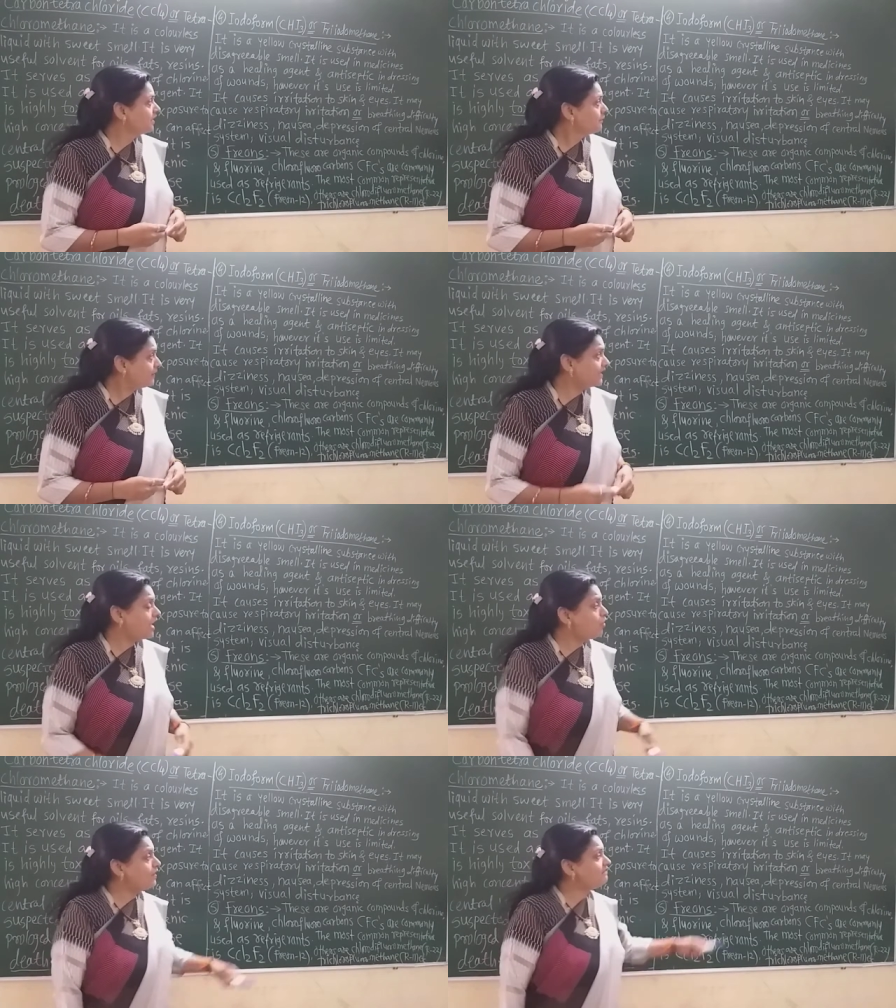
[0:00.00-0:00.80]
But
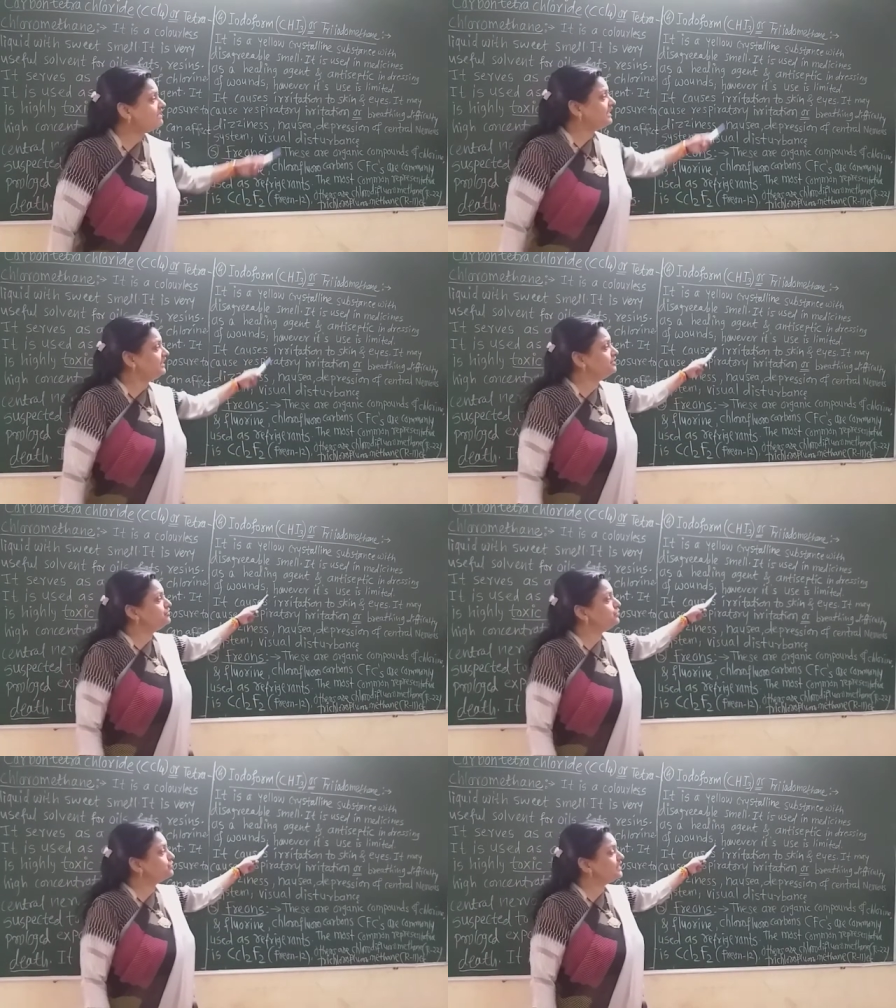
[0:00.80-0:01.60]
however, it
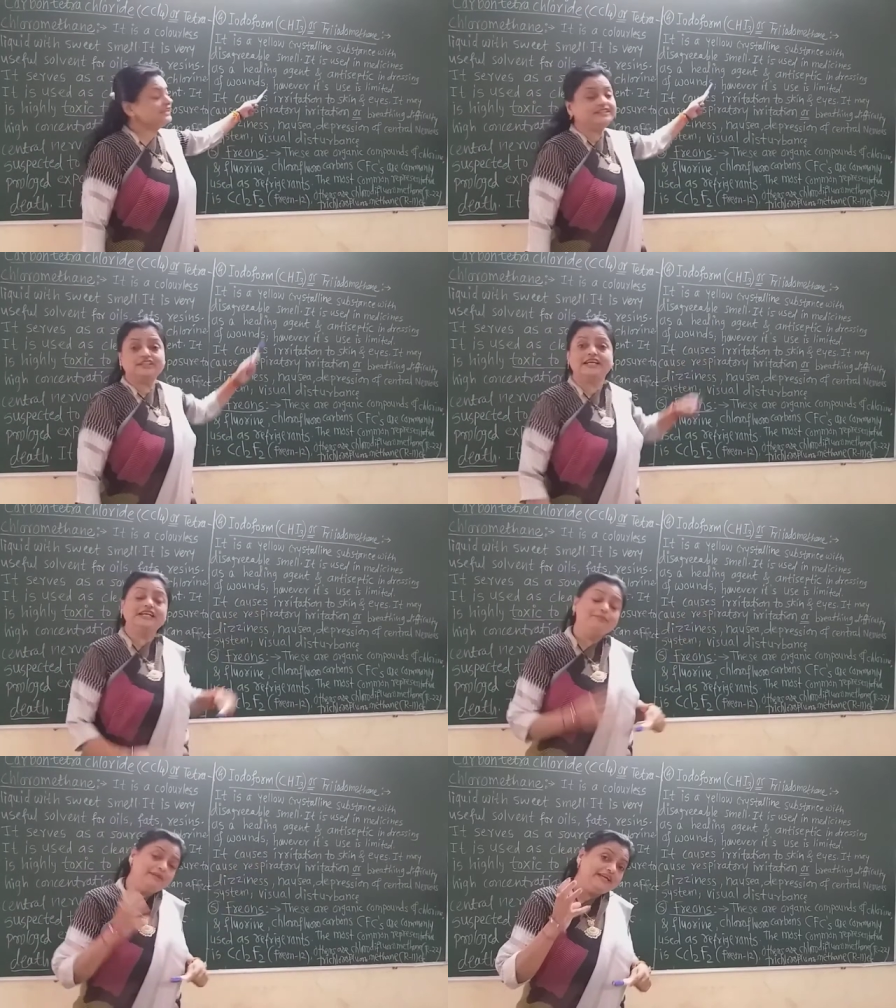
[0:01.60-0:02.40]
is used in the
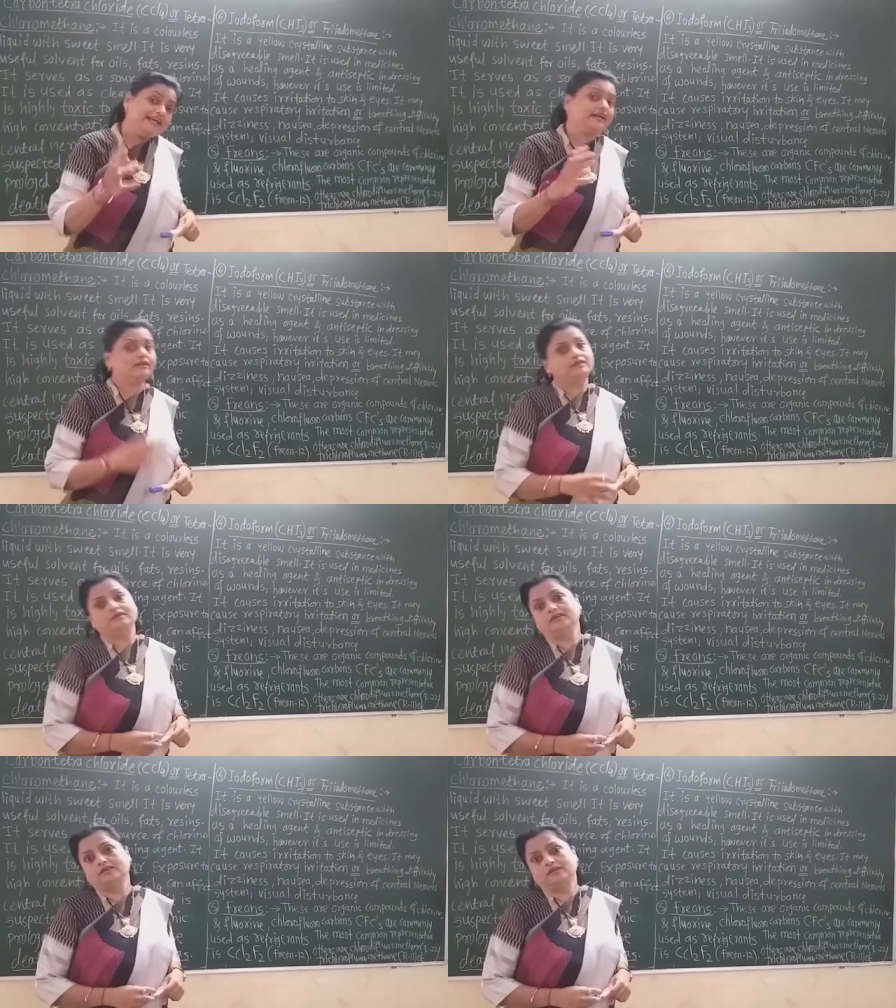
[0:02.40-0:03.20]
limited
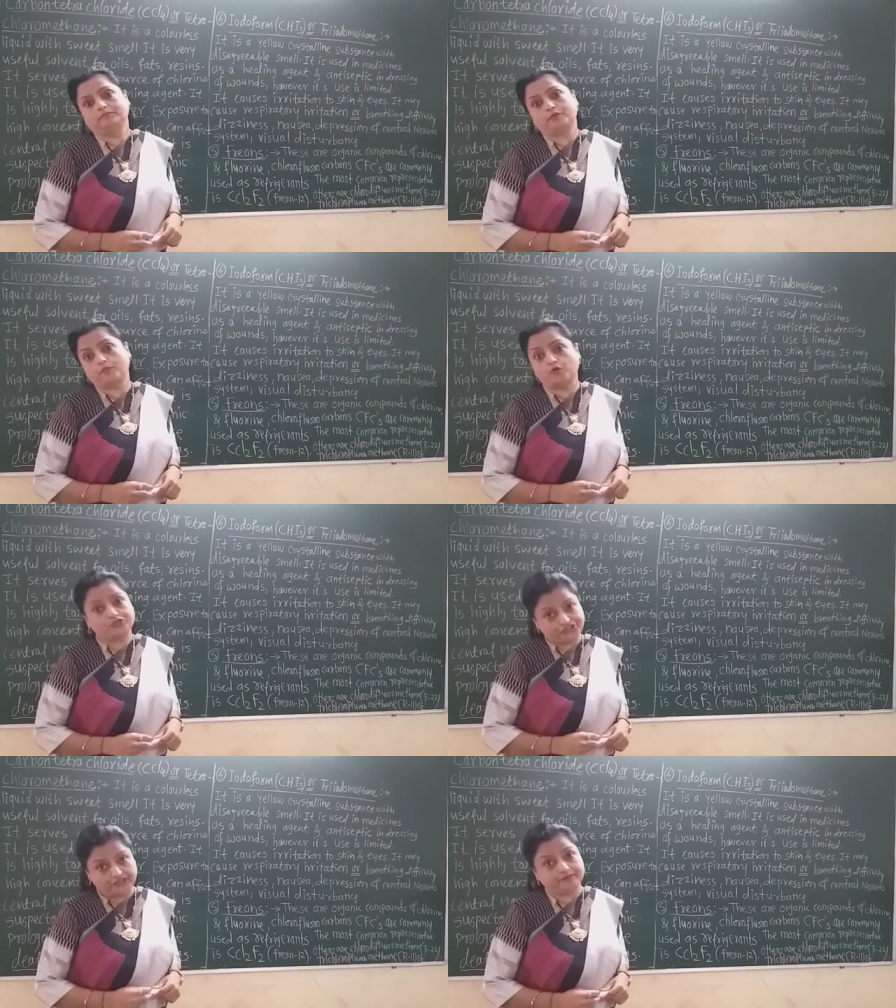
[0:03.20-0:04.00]

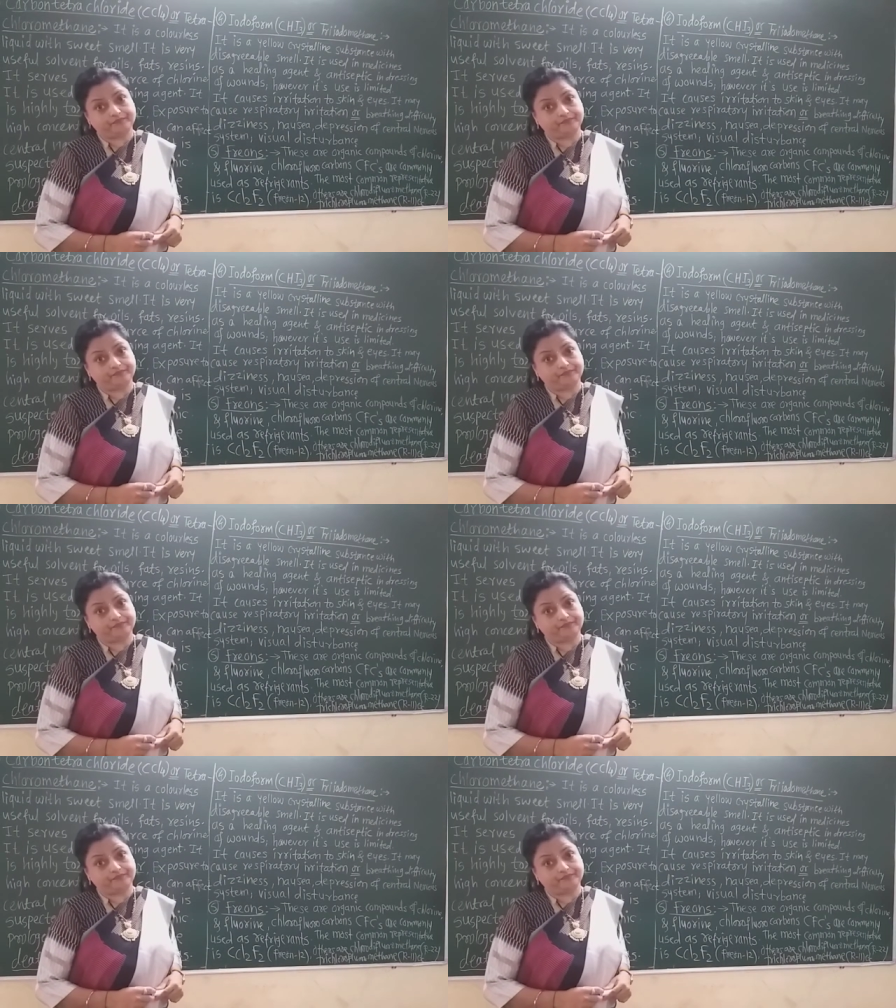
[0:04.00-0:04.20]
proportion